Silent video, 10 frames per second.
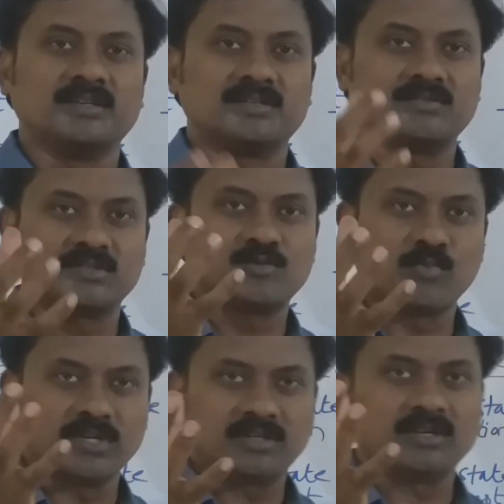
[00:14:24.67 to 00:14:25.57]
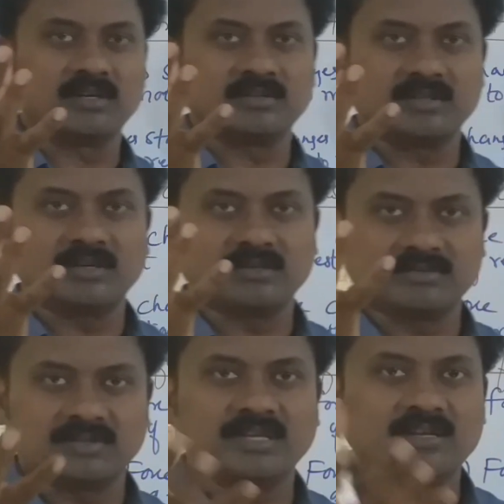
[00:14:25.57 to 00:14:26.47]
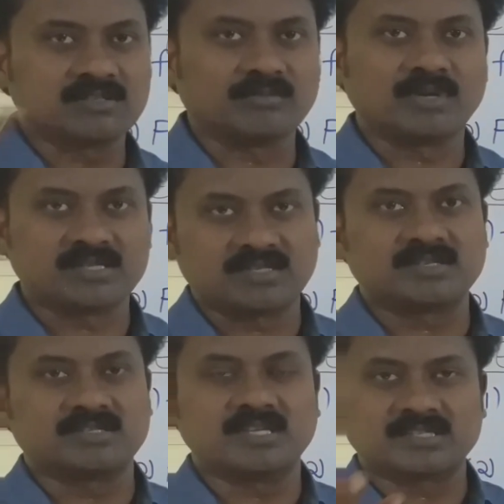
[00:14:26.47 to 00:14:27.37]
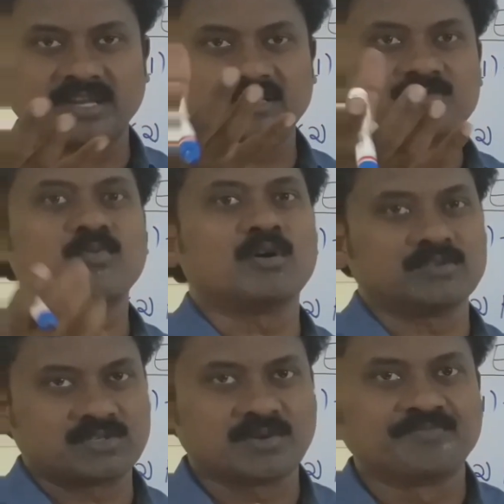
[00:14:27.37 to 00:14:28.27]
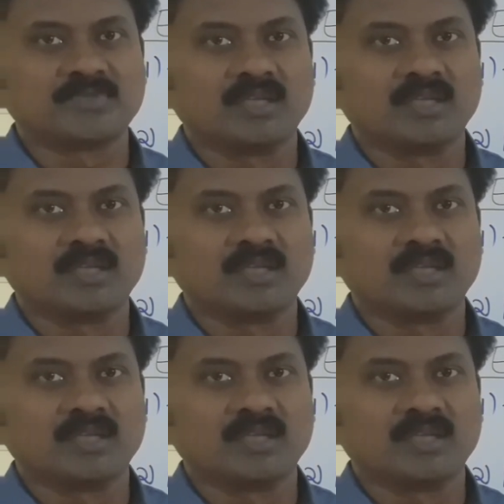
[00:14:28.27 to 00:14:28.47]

So there are some dusters just like sponge.